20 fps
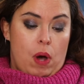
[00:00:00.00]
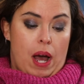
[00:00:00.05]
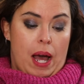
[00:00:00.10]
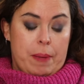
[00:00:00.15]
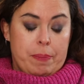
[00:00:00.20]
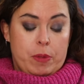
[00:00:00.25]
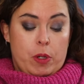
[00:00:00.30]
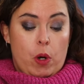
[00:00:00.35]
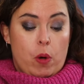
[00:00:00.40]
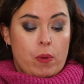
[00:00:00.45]

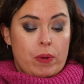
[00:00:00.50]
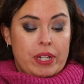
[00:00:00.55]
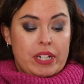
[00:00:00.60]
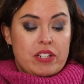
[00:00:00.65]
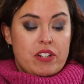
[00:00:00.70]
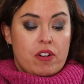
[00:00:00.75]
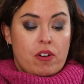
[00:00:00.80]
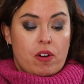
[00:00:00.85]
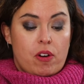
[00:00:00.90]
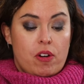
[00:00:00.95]
I'm
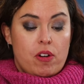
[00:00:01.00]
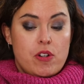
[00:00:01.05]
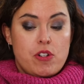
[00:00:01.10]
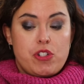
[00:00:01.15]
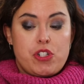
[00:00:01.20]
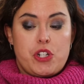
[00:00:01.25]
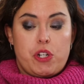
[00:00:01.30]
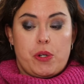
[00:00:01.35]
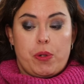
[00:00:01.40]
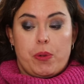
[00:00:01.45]
going to
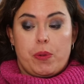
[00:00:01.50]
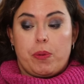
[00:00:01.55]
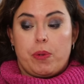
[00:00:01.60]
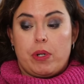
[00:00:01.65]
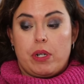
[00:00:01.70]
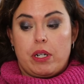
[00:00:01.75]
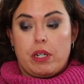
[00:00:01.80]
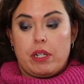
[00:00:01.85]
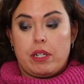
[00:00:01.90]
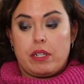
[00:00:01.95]
urge you
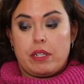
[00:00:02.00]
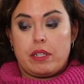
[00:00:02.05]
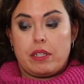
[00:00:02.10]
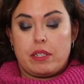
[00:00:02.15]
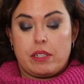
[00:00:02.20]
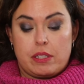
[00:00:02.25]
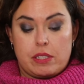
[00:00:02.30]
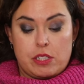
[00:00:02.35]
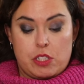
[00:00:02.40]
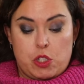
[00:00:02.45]

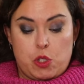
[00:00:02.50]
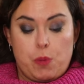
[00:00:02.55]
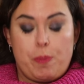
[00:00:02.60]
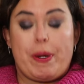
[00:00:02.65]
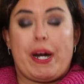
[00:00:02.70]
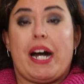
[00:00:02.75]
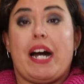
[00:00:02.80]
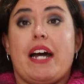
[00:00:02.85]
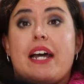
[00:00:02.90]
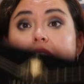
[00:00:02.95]
to
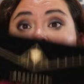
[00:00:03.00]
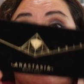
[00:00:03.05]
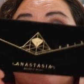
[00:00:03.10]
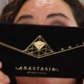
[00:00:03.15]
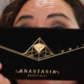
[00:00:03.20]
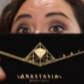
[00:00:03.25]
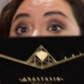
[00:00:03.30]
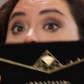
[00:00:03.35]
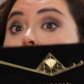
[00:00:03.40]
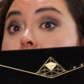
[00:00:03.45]
buy
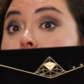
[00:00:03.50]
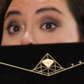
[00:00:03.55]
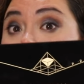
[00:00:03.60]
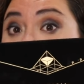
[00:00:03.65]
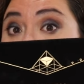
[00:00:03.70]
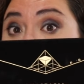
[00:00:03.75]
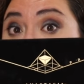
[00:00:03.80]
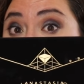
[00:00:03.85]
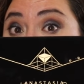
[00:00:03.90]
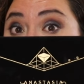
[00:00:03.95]

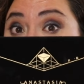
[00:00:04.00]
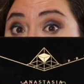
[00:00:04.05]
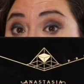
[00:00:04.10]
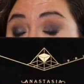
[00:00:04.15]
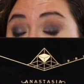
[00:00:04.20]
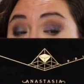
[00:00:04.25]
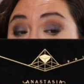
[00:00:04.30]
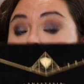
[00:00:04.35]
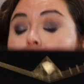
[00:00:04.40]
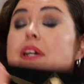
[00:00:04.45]
the
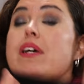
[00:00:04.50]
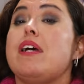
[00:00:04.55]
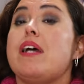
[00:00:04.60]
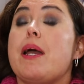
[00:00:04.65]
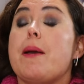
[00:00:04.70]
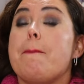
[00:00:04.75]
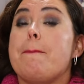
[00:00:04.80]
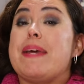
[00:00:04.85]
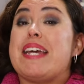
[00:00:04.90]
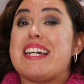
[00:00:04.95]
Prism
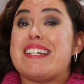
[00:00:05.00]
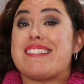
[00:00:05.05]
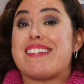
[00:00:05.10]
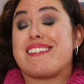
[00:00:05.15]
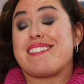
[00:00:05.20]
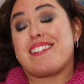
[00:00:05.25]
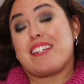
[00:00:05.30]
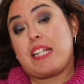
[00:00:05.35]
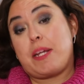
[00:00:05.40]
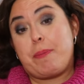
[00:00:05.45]
because
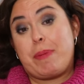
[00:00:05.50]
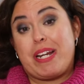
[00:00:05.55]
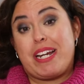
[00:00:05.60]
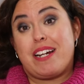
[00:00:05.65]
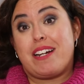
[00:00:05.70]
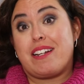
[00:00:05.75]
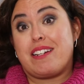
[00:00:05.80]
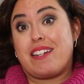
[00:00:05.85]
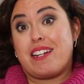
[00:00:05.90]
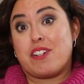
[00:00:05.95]
it's
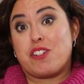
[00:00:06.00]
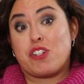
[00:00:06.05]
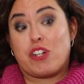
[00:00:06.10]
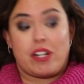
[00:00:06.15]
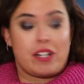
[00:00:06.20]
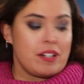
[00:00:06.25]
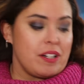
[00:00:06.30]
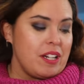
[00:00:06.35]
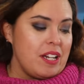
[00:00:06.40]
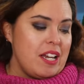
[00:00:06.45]
limited
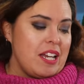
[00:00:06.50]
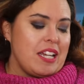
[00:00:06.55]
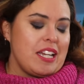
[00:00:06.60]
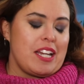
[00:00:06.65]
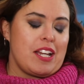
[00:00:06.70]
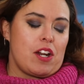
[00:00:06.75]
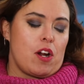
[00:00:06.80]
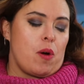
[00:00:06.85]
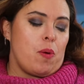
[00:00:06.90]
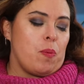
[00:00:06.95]
edition.
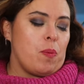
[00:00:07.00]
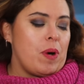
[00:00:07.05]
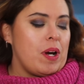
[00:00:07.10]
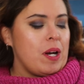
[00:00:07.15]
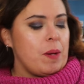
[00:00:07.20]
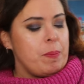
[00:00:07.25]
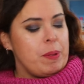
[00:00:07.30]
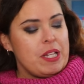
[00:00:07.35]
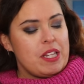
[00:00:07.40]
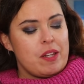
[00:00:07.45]
You don't
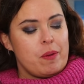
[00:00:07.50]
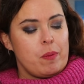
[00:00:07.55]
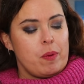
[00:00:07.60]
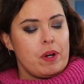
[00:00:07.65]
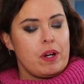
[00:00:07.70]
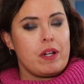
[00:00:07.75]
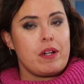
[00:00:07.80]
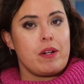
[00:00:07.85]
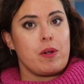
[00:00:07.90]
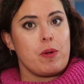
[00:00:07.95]
want to be the
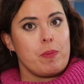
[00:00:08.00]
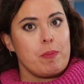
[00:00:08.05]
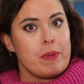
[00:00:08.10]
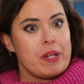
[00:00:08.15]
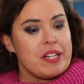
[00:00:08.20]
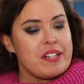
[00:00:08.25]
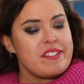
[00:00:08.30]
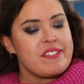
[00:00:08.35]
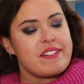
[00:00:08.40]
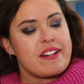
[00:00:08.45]
one who
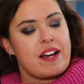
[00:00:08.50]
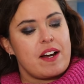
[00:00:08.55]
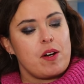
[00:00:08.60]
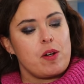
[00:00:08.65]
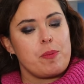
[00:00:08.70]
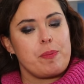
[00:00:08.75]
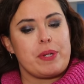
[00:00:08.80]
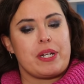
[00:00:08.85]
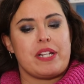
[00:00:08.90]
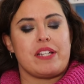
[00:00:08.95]
missed
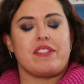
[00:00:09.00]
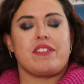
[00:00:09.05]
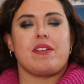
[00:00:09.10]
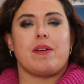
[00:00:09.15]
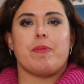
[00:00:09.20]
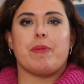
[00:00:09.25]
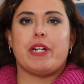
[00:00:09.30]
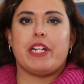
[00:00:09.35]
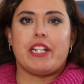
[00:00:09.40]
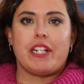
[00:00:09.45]
out because
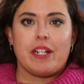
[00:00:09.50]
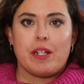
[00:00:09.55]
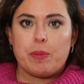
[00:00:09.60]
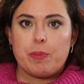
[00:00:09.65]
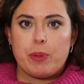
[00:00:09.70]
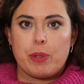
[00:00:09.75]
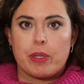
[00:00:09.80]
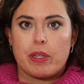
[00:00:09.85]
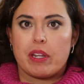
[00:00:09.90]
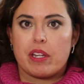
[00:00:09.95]
somebody
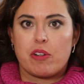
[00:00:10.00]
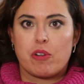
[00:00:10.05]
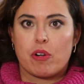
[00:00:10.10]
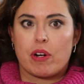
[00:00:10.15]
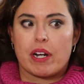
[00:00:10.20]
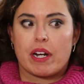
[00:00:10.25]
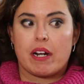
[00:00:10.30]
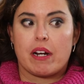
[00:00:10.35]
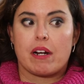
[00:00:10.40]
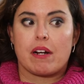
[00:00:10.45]
didn't pull the
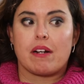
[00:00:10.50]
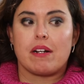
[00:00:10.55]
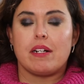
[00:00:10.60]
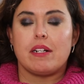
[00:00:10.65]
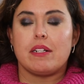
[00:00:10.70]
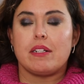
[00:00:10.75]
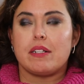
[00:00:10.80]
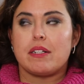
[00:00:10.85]
trigger